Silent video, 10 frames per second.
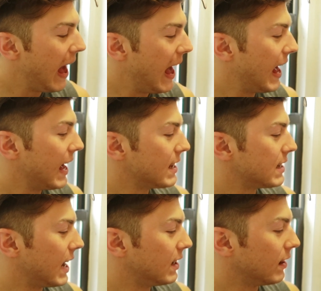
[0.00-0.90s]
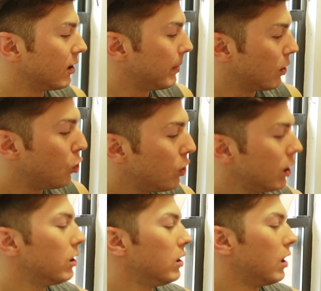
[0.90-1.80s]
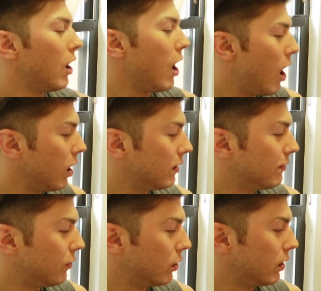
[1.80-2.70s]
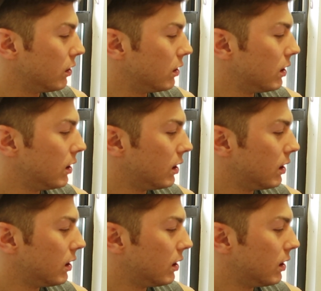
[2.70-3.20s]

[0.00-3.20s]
and I did a little bit of oil, olive oil,